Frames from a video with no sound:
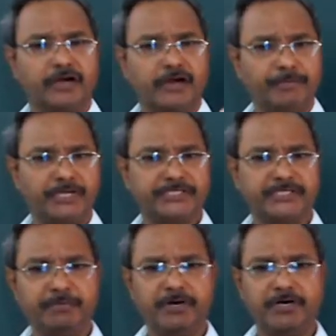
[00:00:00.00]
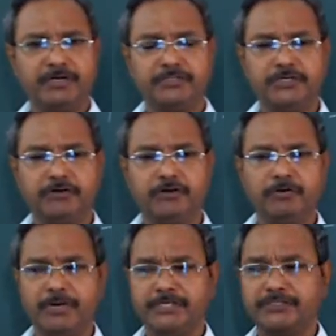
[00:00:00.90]
complex number 0
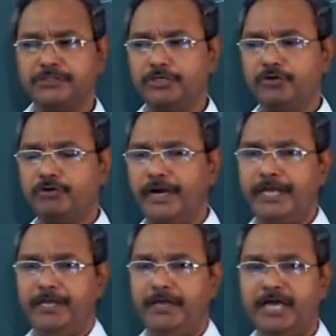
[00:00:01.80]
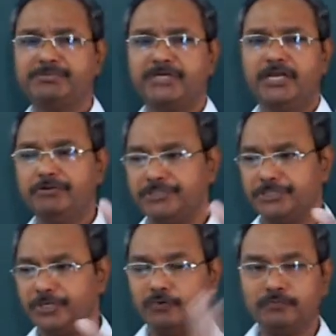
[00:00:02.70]
plus 0i, absolute 0.